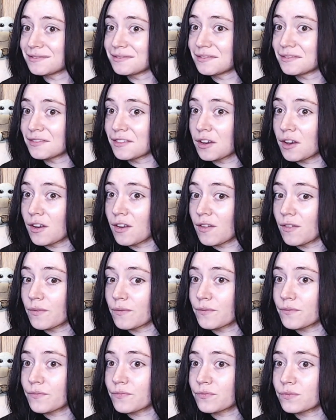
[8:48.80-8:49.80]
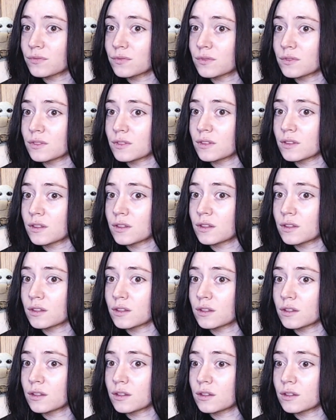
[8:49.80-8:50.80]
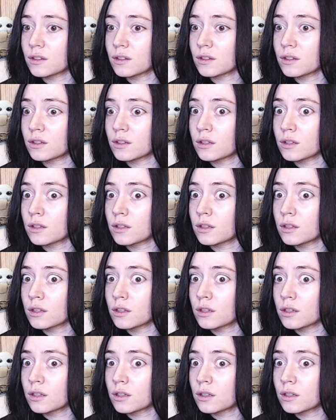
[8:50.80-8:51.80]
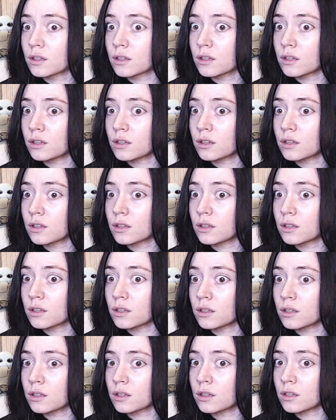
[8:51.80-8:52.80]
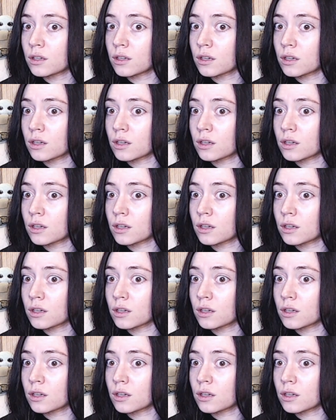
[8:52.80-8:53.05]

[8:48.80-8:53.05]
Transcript: No one is speaking in this clip.